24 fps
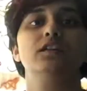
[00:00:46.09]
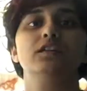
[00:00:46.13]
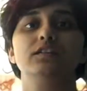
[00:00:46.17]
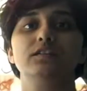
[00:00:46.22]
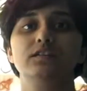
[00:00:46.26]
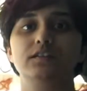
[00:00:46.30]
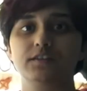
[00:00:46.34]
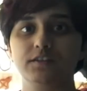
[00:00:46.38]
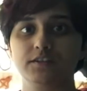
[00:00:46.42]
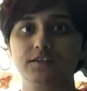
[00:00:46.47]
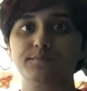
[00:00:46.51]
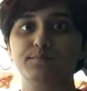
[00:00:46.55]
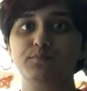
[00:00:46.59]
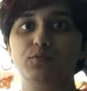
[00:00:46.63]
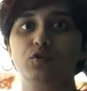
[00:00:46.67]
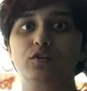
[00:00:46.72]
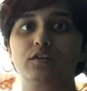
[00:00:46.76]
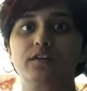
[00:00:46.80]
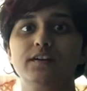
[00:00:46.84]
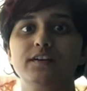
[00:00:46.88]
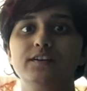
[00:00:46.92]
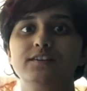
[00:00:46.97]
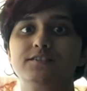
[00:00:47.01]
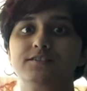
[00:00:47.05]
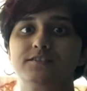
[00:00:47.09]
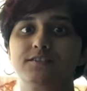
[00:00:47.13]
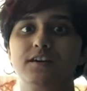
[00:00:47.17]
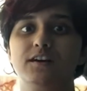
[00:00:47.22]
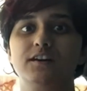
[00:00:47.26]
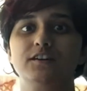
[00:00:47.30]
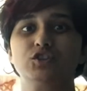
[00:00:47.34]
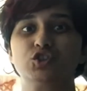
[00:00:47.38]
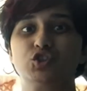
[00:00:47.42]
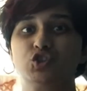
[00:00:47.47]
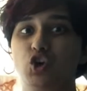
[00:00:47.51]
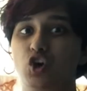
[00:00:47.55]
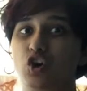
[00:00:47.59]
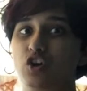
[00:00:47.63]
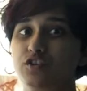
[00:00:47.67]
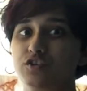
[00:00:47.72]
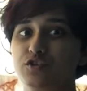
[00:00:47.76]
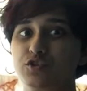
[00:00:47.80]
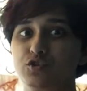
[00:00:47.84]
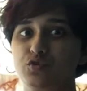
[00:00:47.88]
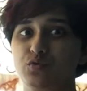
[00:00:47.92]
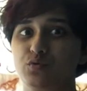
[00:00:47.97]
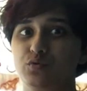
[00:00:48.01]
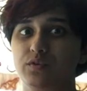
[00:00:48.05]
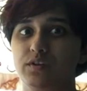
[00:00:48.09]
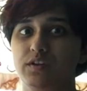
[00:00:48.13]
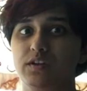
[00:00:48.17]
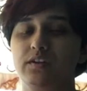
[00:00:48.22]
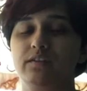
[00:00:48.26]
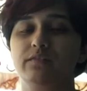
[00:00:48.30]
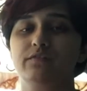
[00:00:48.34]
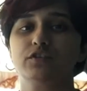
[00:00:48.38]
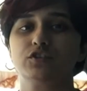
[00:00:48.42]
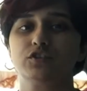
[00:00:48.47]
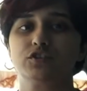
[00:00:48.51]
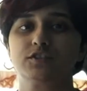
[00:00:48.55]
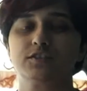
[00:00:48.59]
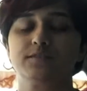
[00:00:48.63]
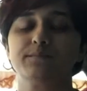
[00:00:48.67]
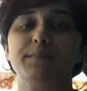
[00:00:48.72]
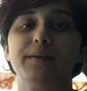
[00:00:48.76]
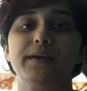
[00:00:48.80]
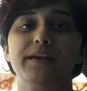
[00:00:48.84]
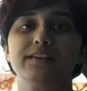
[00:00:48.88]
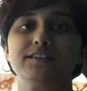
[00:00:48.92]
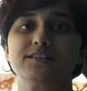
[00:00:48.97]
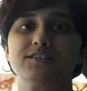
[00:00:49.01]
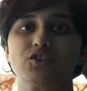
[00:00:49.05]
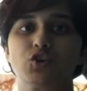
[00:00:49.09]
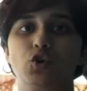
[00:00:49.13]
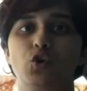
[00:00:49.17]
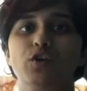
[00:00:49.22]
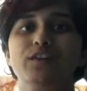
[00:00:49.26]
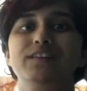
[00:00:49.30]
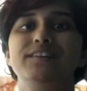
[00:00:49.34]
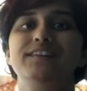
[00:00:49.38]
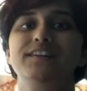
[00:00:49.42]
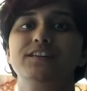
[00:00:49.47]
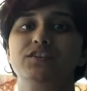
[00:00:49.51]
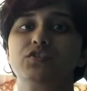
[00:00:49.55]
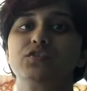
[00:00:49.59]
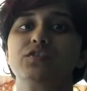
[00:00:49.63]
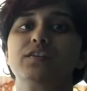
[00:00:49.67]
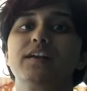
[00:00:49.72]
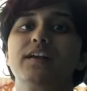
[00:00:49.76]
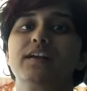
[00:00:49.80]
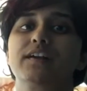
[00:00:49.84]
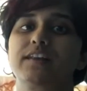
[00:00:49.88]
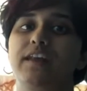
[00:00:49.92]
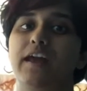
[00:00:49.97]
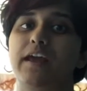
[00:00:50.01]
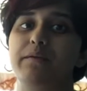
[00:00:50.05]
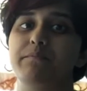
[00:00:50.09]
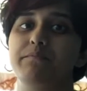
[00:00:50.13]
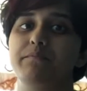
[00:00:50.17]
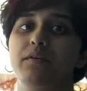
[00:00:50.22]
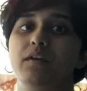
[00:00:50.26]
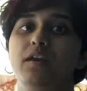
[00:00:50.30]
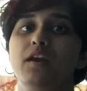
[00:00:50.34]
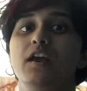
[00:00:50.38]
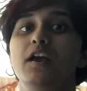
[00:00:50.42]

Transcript: This book is a short story which is based on literary crime,